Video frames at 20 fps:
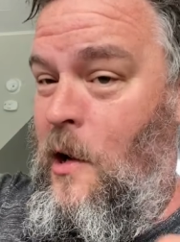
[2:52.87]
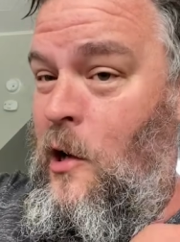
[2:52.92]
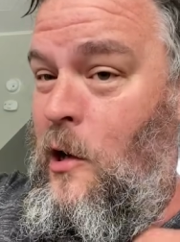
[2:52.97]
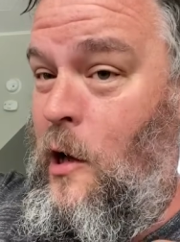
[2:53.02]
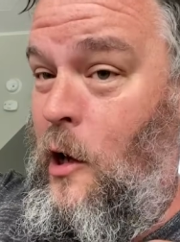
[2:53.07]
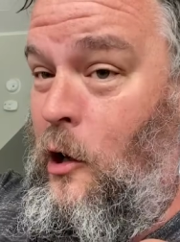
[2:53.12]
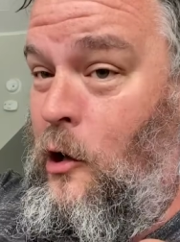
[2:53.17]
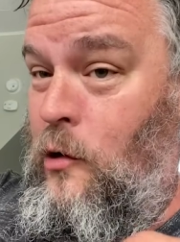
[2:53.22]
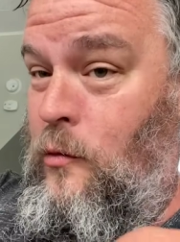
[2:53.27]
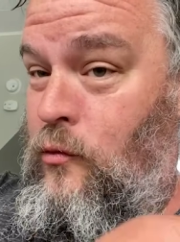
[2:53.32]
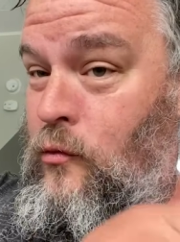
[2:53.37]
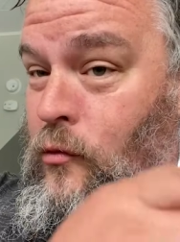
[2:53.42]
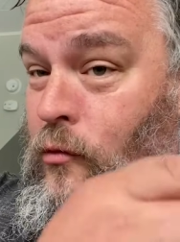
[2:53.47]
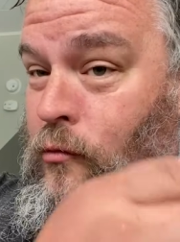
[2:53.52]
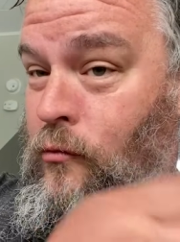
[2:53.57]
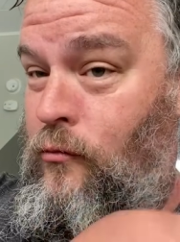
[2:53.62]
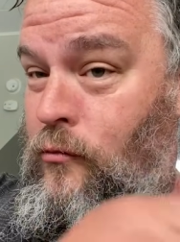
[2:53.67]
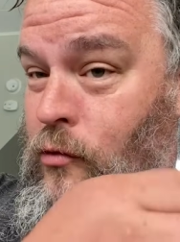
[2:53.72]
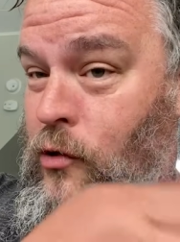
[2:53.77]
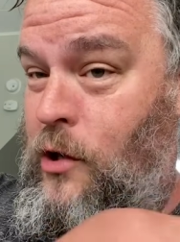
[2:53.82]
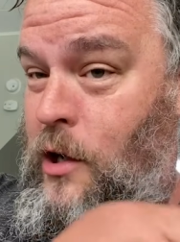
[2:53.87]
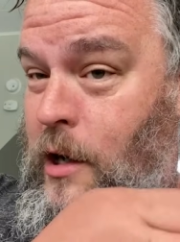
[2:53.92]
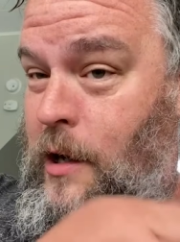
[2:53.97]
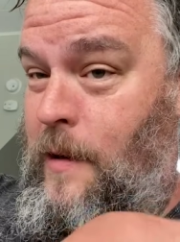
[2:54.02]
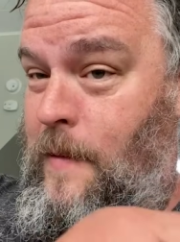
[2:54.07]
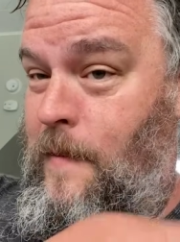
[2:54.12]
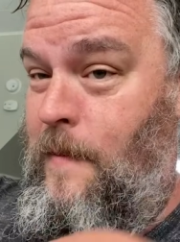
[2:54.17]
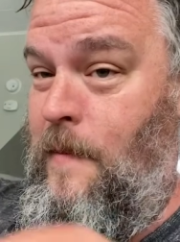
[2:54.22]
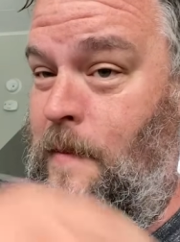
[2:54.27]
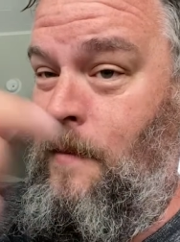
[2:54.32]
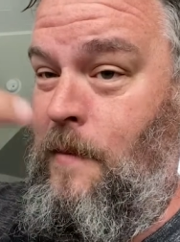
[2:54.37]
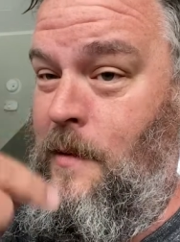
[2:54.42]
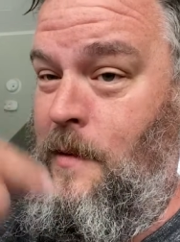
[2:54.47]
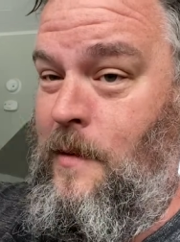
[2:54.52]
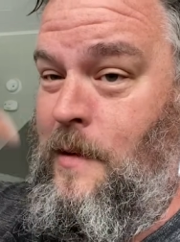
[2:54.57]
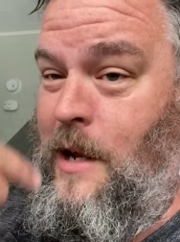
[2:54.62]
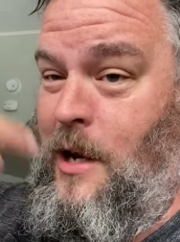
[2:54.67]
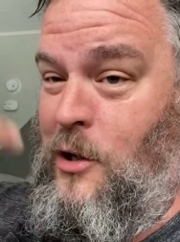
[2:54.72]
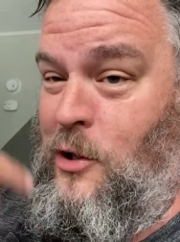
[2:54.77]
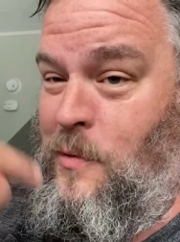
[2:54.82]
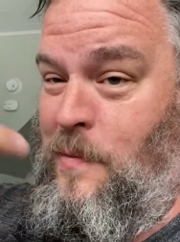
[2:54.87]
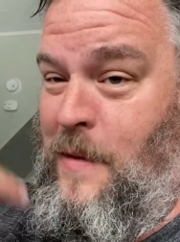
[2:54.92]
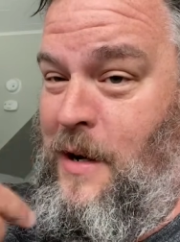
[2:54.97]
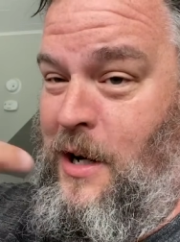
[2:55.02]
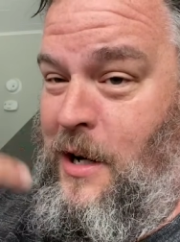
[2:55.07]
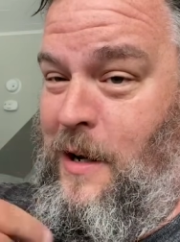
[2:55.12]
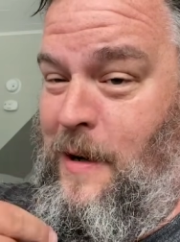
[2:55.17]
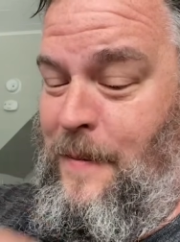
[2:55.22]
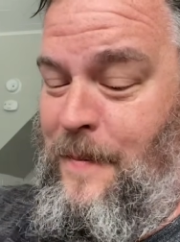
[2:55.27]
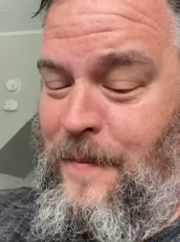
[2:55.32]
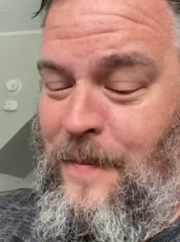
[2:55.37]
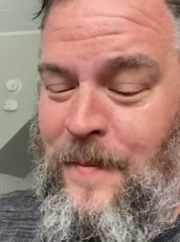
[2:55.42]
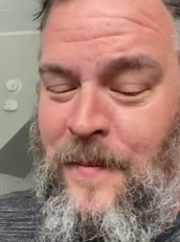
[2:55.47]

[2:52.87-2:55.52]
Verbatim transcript: Like, see? That's me.